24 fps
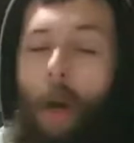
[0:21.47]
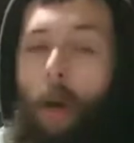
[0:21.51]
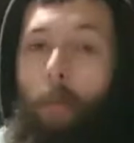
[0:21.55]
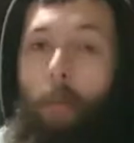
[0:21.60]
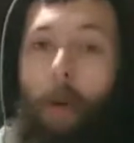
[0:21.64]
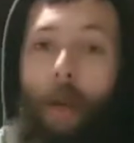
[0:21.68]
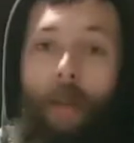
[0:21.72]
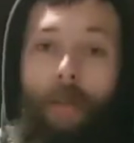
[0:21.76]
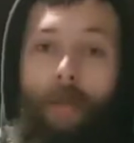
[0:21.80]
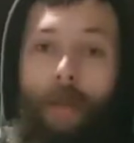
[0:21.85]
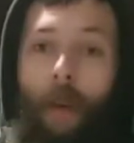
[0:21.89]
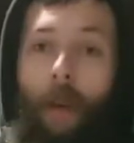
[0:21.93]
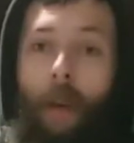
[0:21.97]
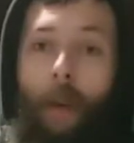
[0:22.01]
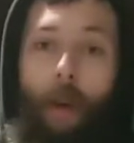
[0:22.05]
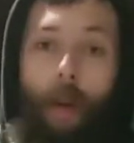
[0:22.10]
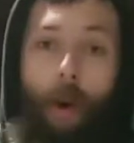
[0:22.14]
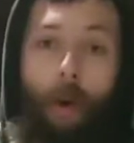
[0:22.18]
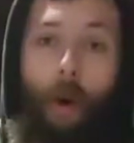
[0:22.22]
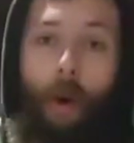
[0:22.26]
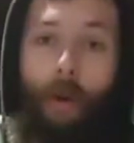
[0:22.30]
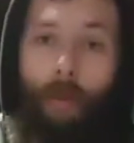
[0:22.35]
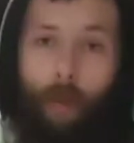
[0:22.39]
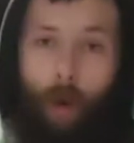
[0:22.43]
but it's going to
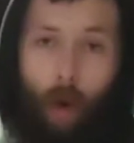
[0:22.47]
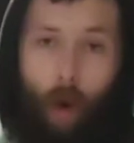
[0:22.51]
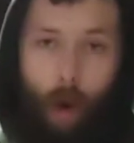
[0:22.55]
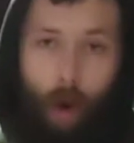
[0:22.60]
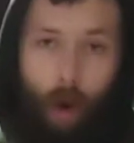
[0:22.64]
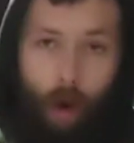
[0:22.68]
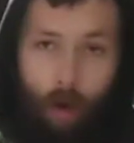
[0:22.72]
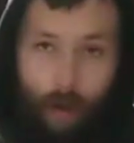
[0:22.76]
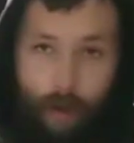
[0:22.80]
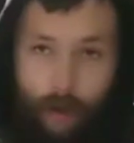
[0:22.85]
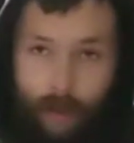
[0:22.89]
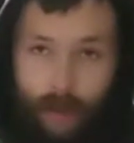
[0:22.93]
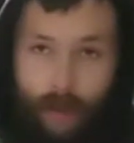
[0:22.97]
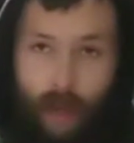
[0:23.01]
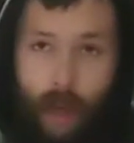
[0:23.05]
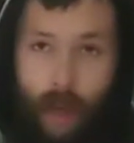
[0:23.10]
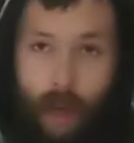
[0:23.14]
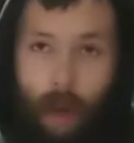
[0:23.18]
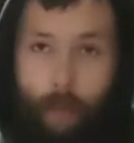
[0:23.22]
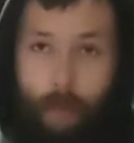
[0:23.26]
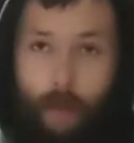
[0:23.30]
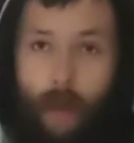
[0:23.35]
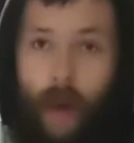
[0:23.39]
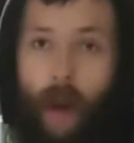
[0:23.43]
go over all the
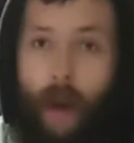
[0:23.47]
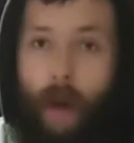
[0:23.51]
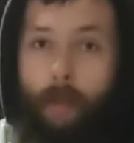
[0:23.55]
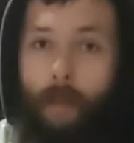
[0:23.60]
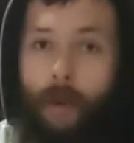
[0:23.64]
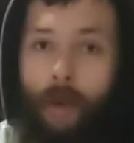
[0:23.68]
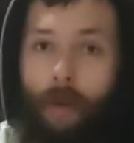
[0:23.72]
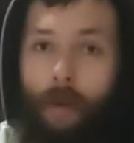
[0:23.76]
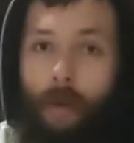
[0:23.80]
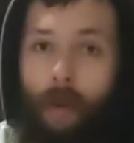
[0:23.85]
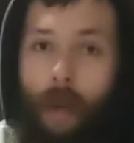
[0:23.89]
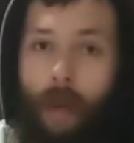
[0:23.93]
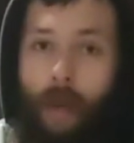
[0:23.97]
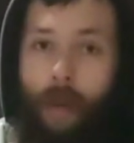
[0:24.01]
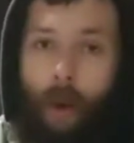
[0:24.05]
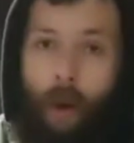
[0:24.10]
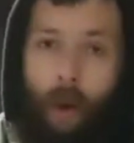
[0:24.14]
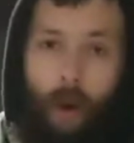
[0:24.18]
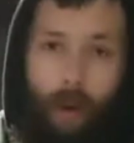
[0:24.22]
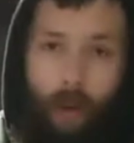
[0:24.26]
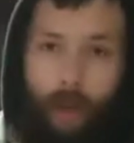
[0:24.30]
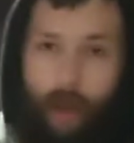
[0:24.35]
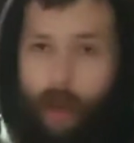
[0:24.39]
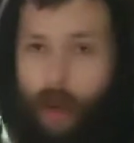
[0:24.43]
setup that I'm doing,
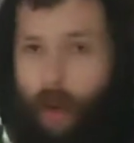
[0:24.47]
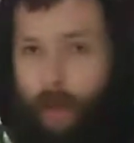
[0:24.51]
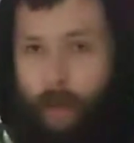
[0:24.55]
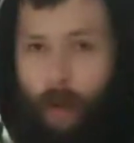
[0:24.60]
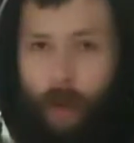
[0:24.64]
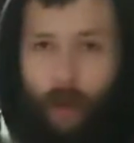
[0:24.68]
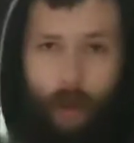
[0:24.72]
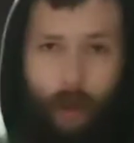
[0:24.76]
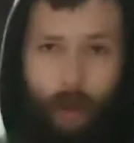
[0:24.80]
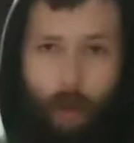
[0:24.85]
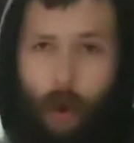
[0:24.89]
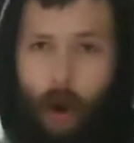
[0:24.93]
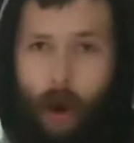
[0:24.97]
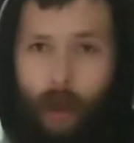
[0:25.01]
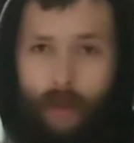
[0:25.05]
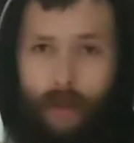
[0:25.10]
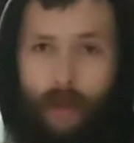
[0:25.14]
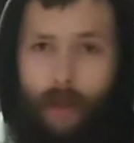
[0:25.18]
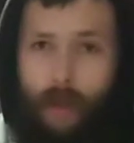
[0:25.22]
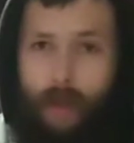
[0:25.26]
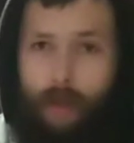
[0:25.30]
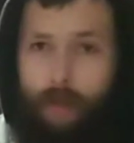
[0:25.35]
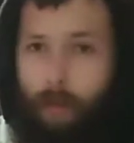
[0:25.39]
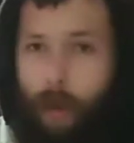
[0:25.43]
all the different
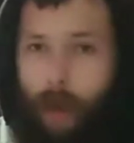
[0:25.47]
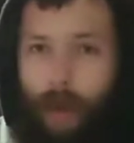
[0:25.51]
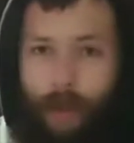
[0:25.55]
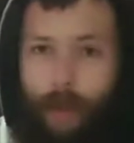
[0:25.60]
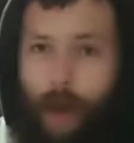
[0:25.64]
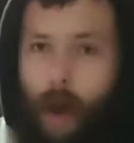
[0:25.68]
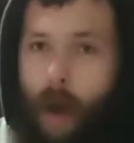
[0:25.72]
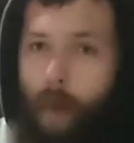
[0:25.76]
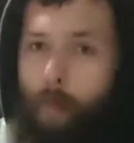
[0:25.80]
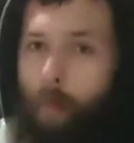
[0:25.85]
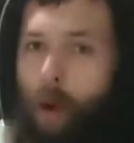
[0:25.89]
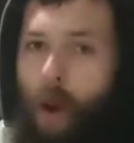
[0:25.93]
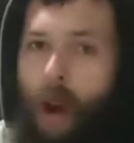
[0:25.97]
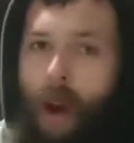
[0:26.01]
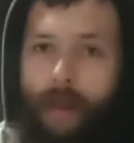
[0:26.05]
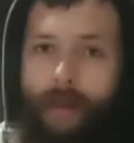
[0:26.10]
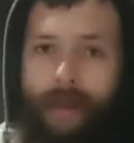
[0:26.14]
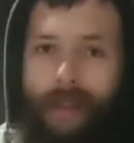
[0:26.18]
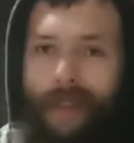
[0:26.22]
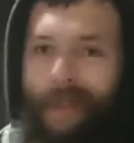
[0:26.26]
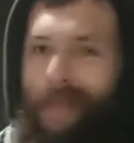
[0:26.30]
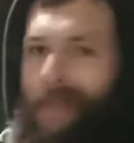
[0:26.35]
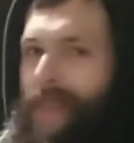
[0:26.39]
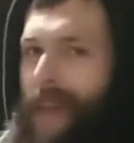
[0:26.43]
nuances, my thought
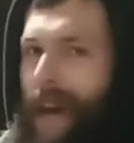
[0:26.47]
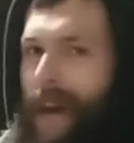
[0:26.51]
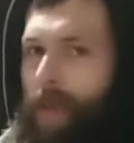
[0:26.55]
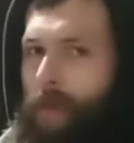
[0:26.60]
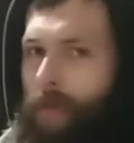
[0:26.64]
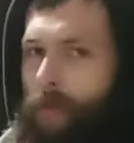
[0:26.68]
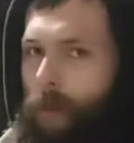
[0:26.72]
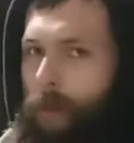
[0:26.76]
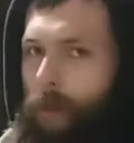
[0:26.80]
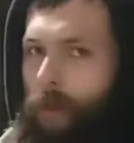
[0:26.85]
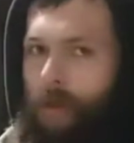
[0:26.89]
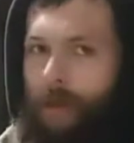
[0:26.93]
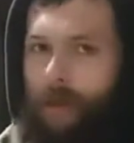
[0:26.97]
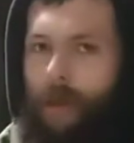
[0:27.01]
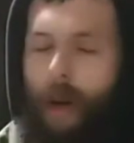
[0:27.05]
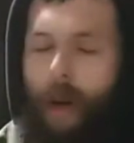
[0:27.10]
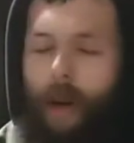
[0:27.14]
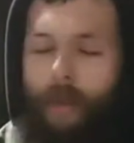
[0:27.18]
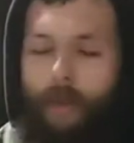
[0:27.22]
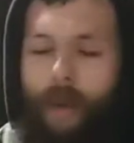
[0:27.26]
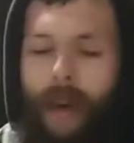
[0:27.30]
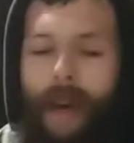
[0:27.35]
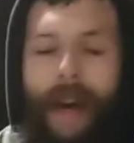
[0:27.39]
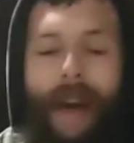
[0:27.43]
process, that sort of stuff.